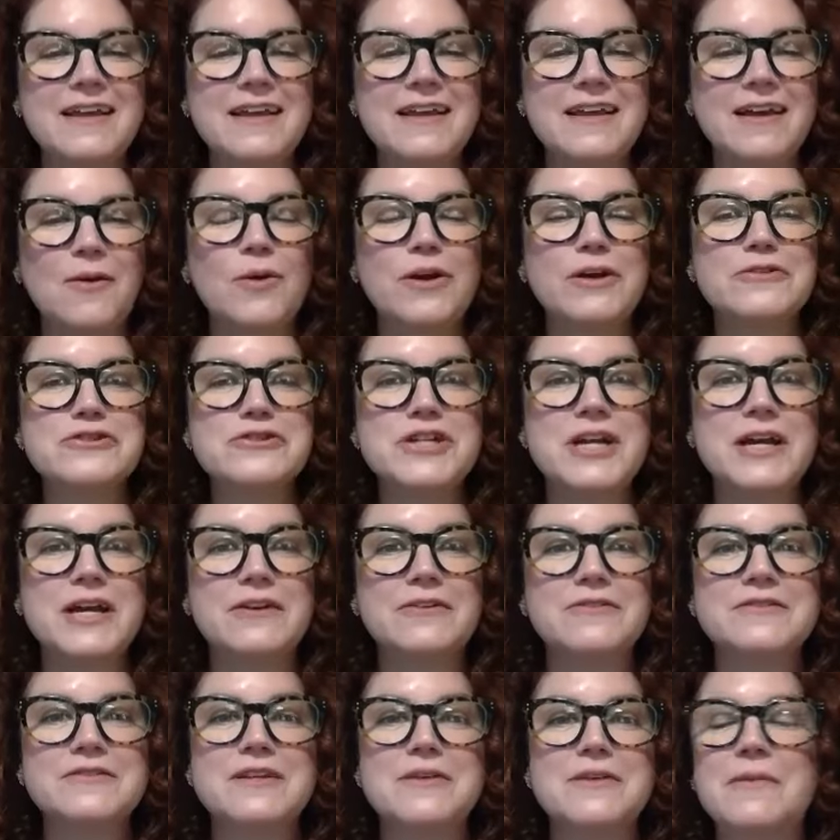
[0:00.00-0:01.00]
like weird
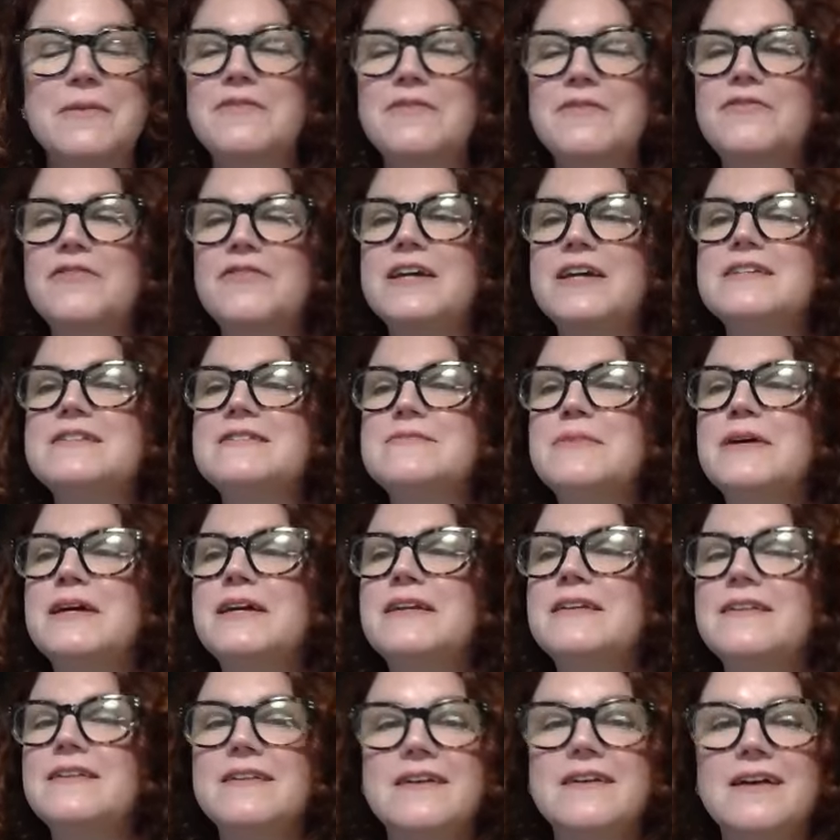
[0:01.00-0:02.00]
shadows on my face,
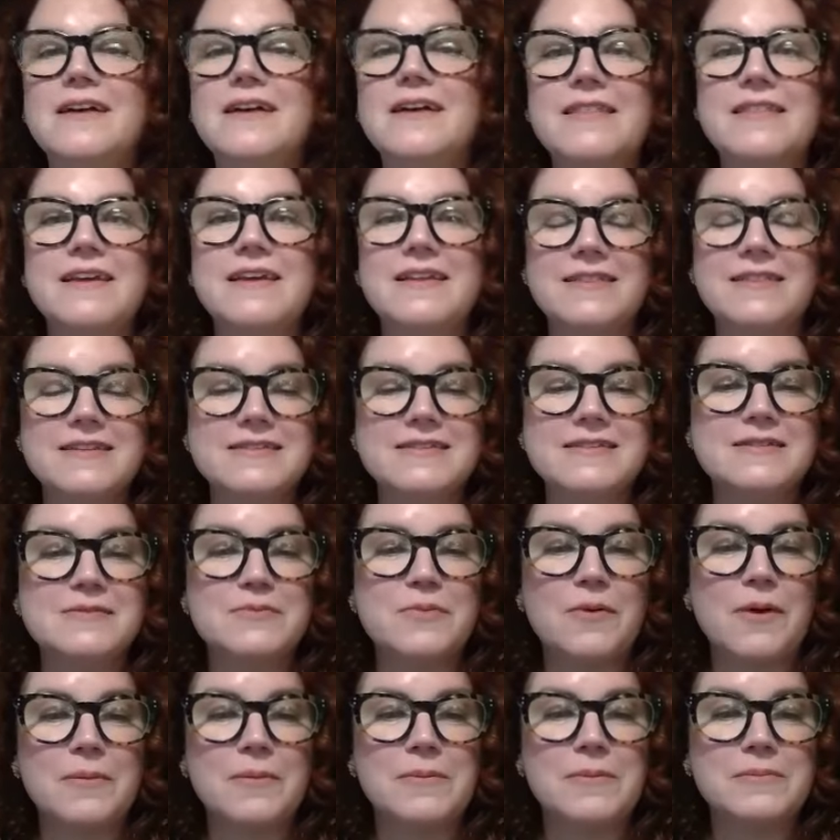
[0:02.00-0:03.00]
but I think this is
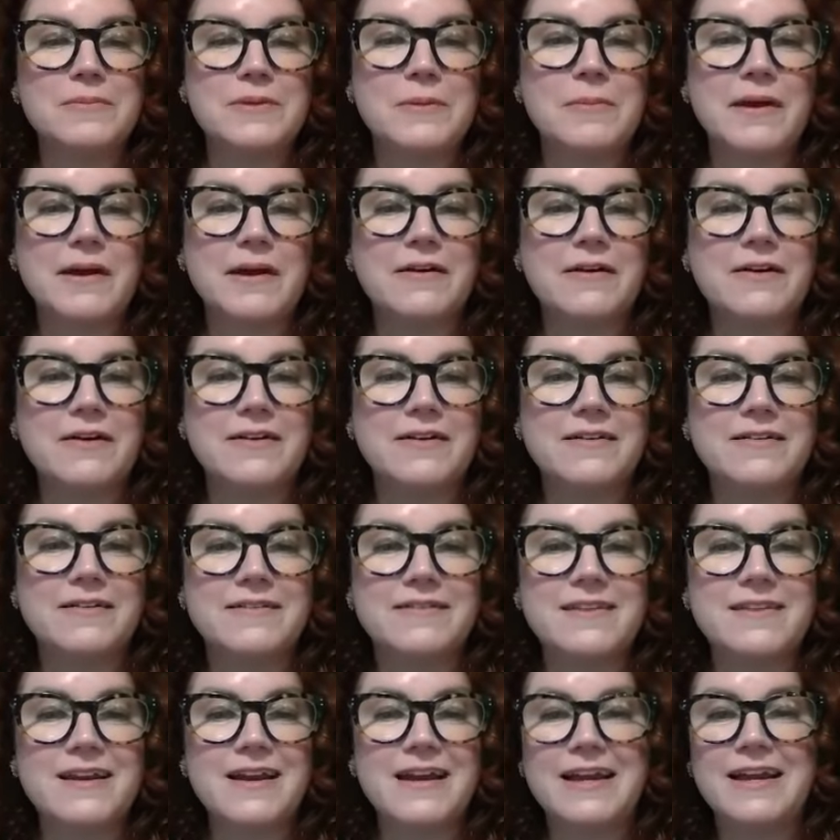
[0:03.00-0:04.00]
probably better
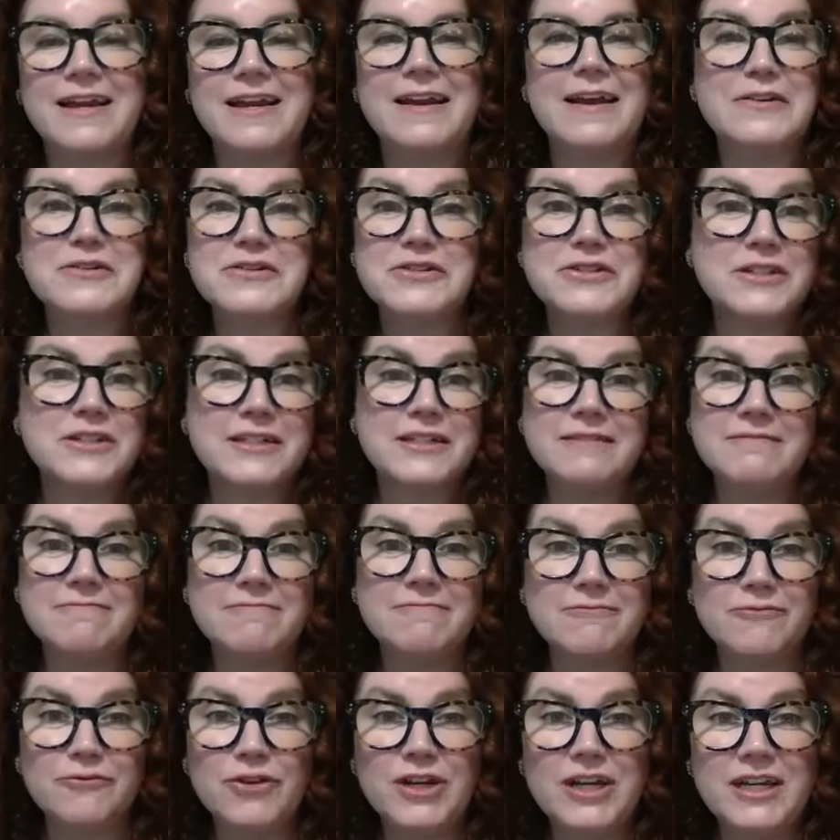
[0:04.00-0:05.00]
that I can actually
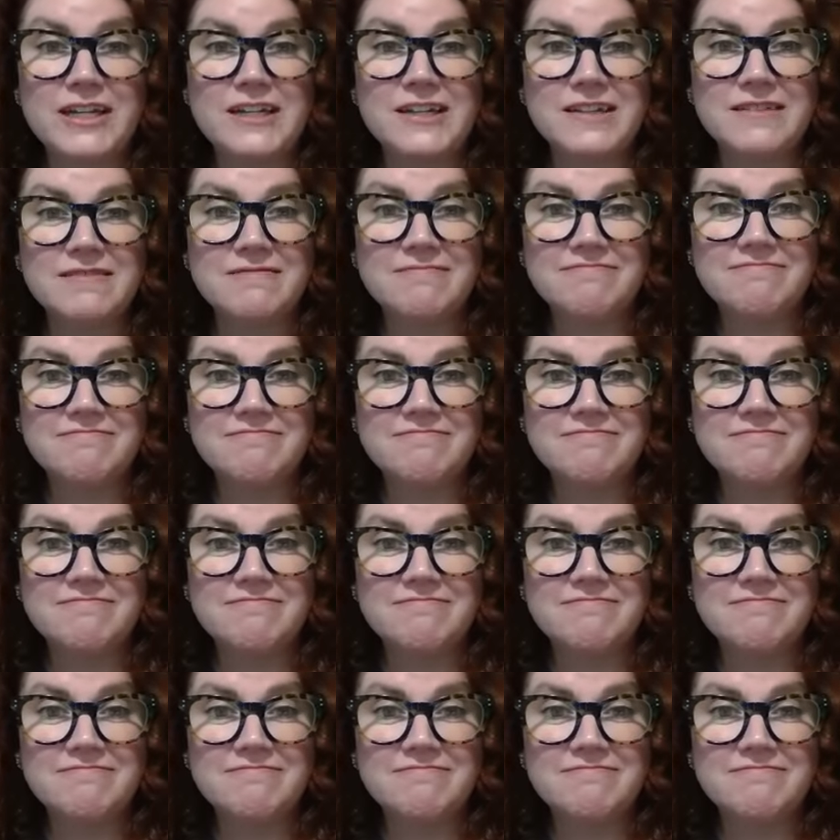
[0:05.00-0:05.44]
read.